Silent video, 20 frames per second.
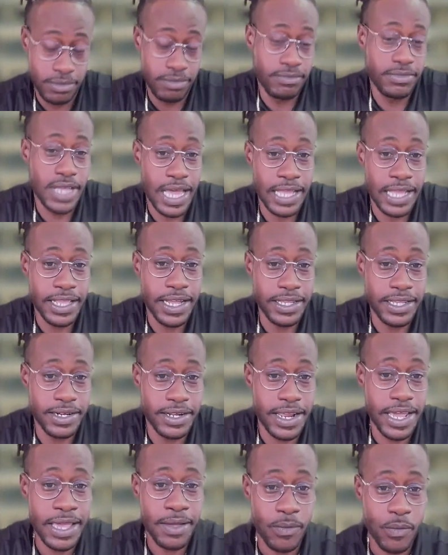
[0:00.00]
at the end of the
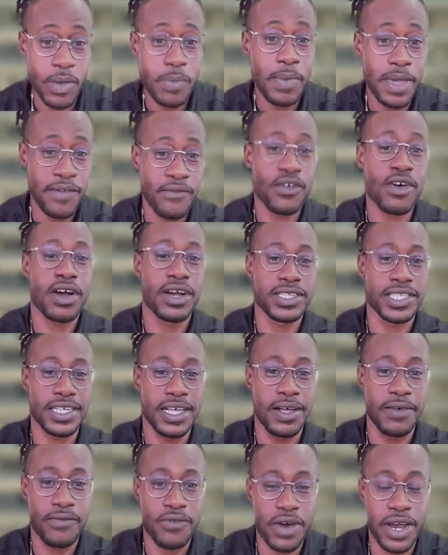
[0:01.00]
day, we pay for
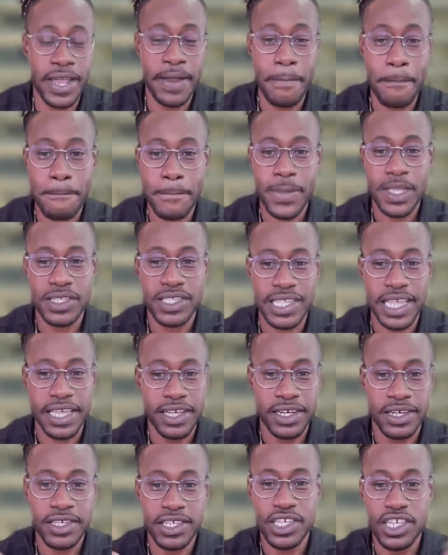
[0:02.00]
ourselves, right? It's like
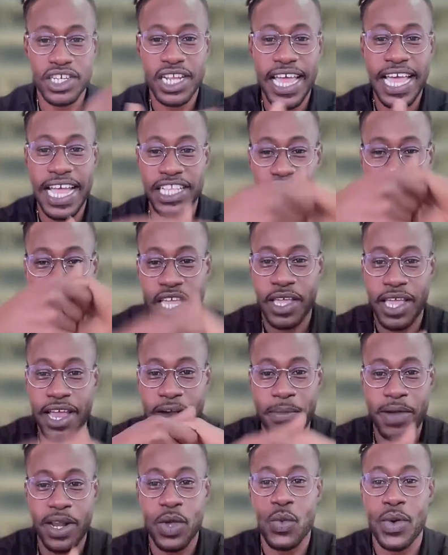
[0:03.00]
a good handshake.
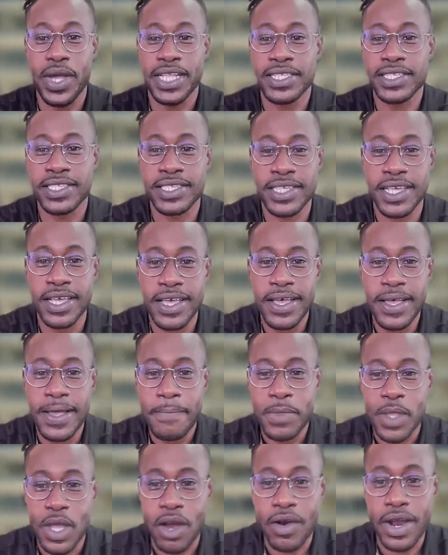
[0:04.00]
Everybody wins.
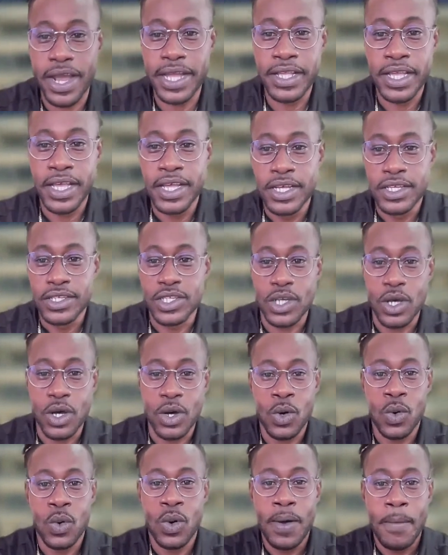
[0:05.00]
All right.
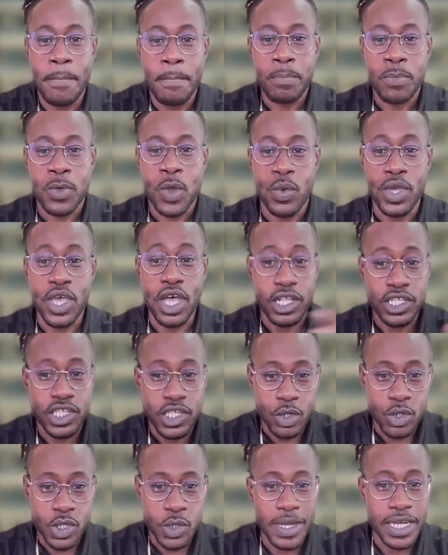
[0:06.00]
So we
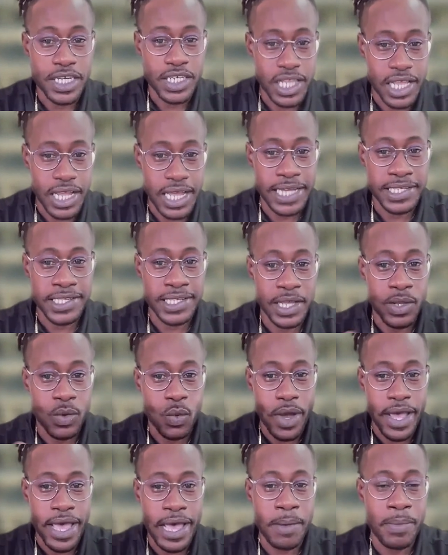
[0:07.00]
also specialize in
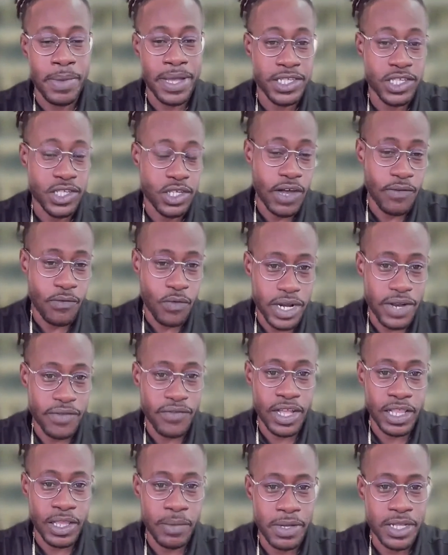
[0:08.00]
web and software
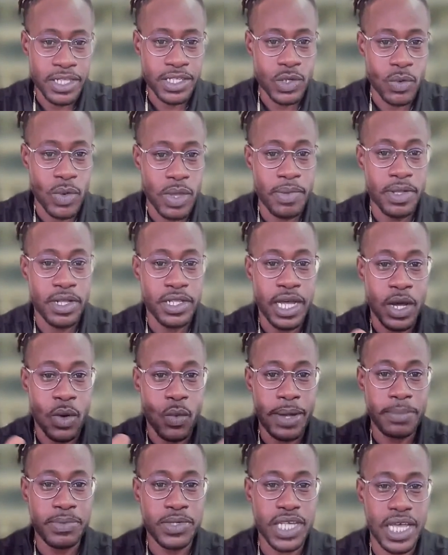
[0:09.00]
development. So we build out
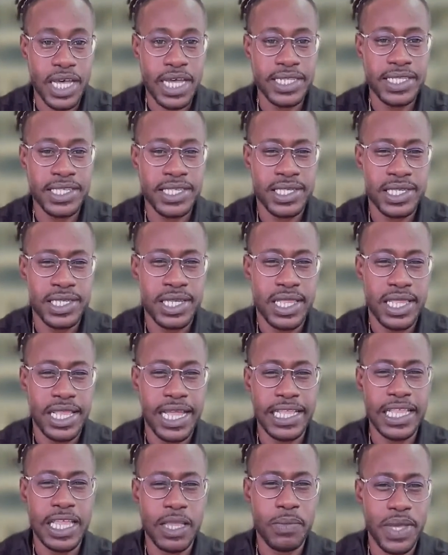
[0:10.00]
websites,
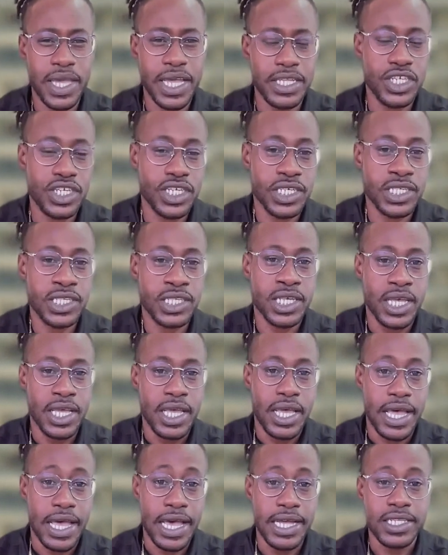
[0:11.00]
landing pages,
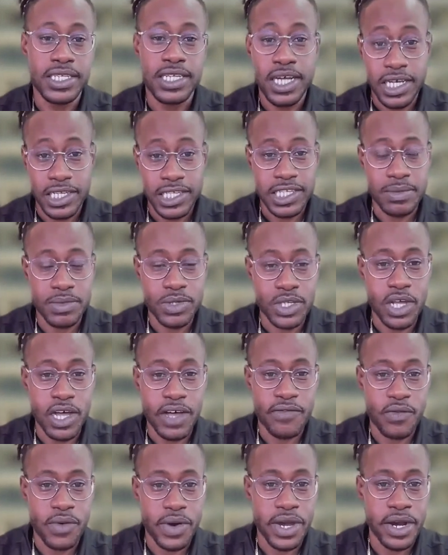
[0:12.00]
and custom
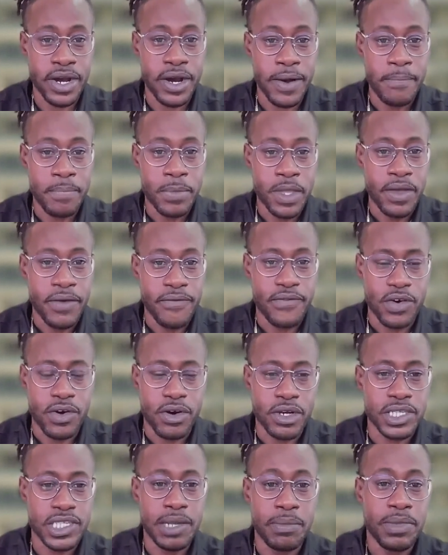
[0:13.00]
software. For
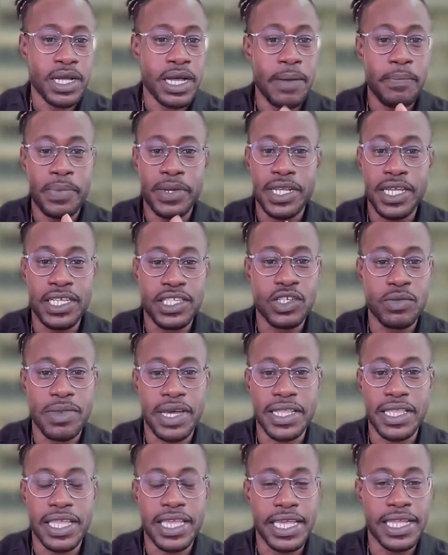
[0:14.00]
some companies, you might
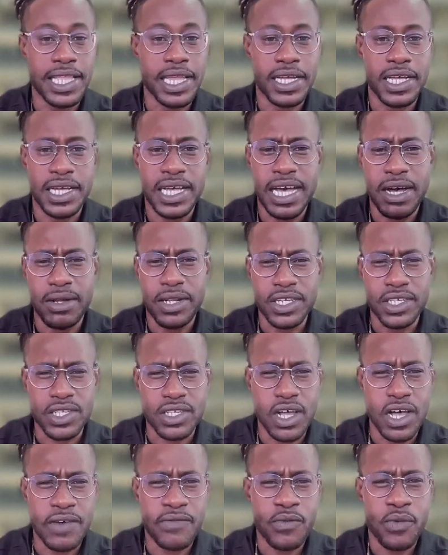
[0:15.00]
need like accounting
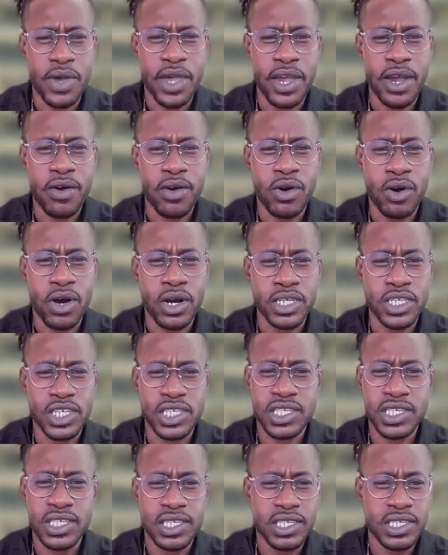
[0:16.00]
software or
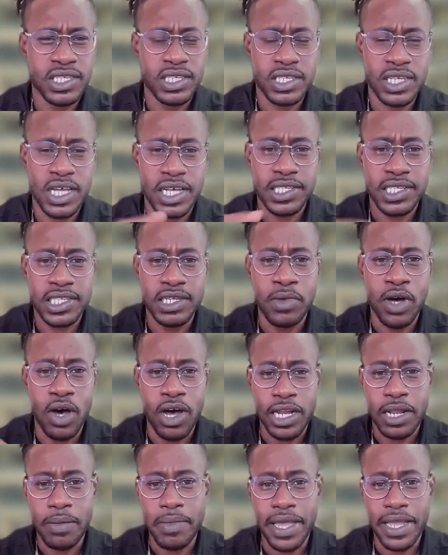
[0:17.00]
just custom
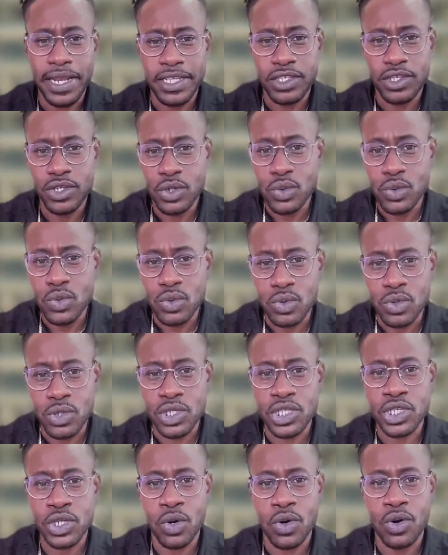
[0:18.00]
automated
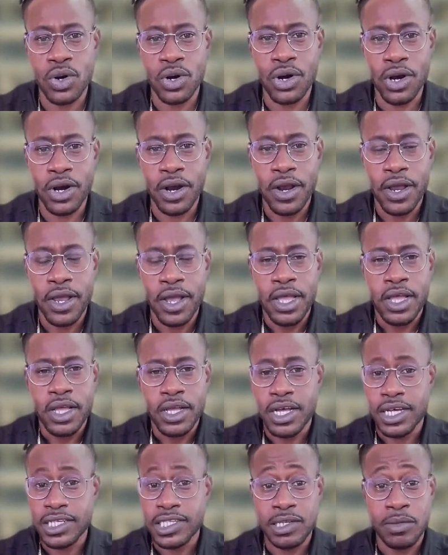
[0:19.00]
tools or
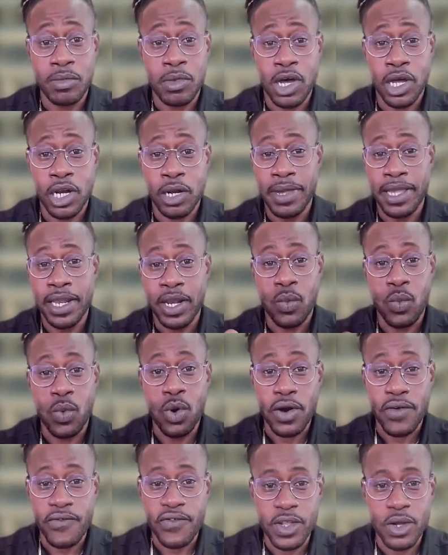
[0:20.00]
custom automated
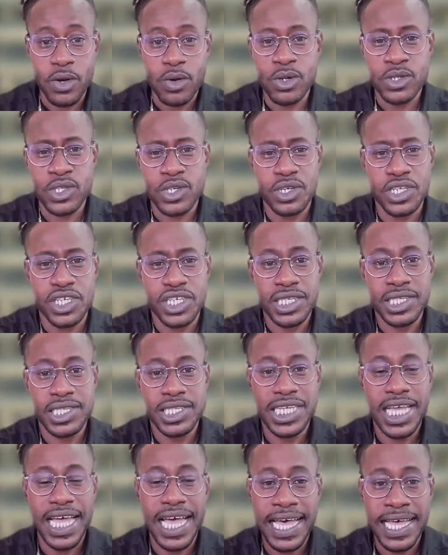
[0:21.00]
workflows or just
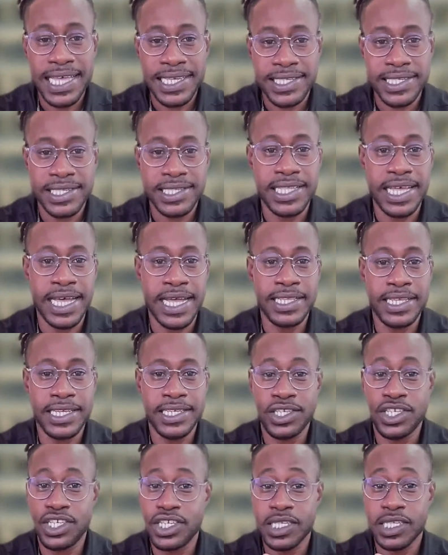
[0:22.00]
tasks that
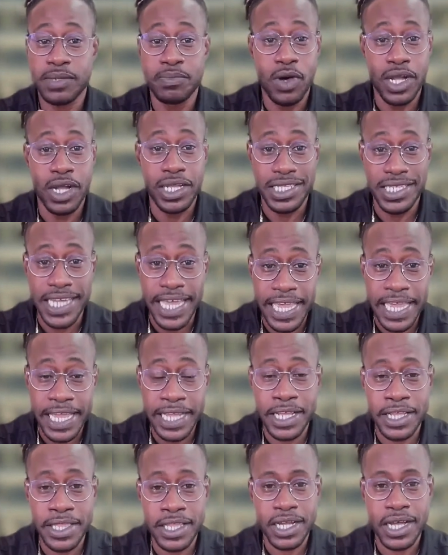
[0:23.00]
is just mundane
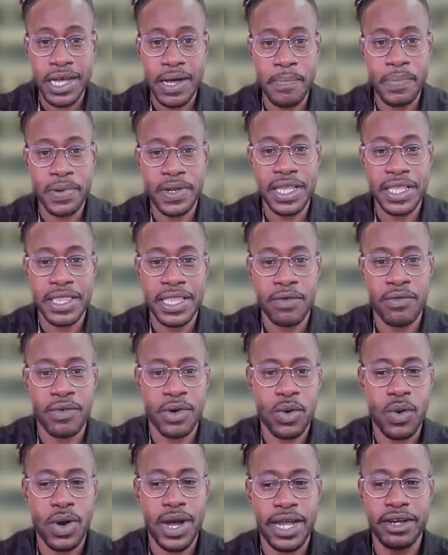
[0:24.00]
in the company that
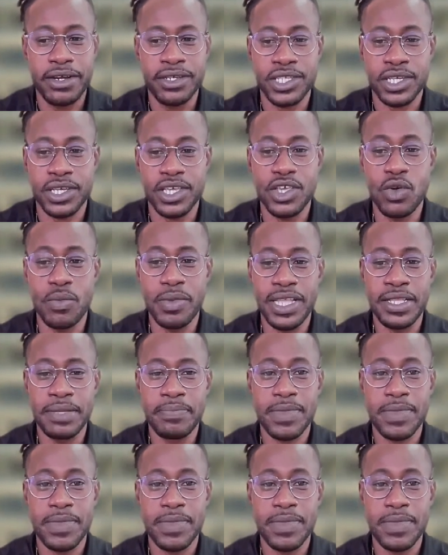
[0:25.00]
requires a human